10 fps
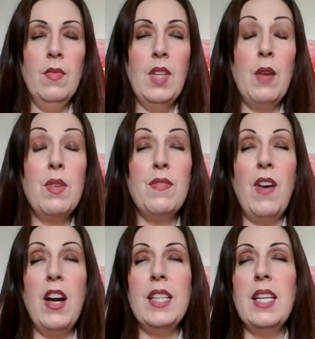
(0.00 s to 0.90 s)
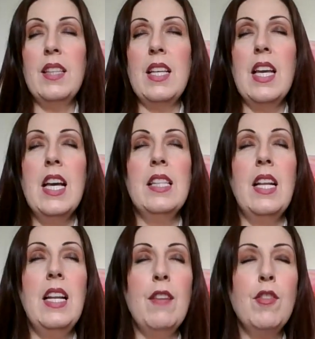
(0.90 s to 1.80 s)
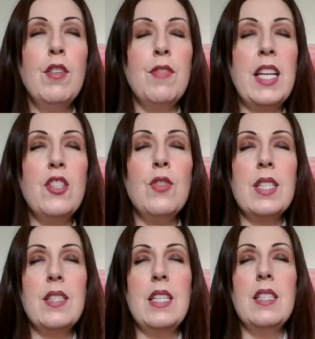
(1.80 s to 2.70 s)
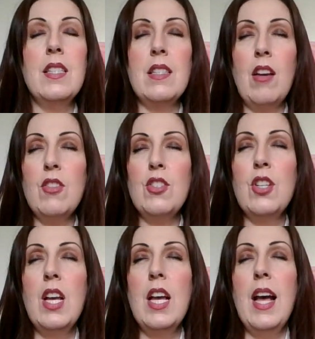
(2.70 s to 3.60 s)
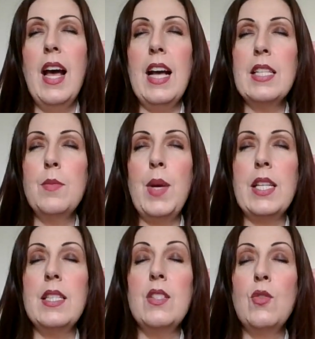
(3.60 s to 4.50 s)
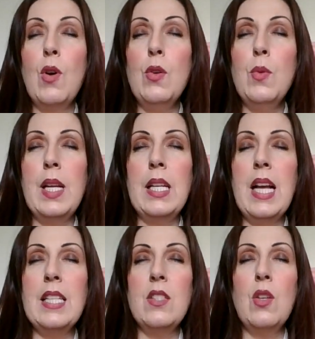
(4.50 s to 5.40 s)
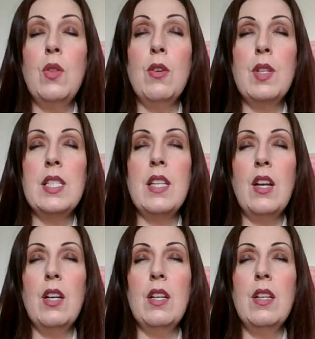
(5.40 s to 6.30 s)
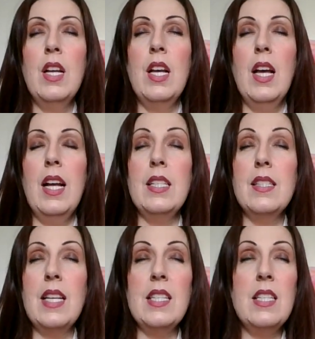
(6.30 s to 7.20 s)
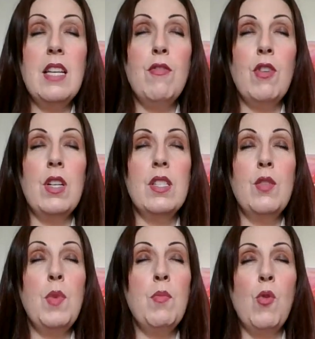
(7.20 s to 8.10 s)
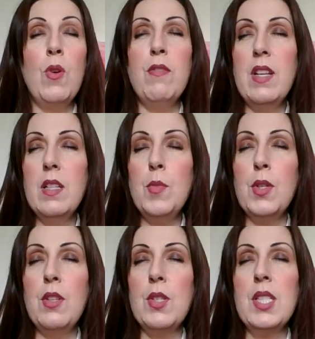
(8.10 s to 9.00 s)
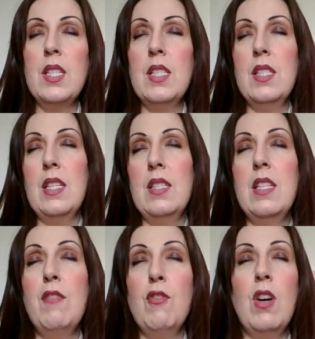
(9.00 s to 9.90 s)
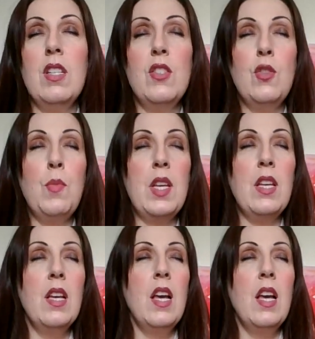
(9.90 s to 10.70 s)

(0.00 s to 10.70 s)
And we find that the level of interest in such aspects is growing. And so there is a necessity for us to be more available. There is a necessity for us to be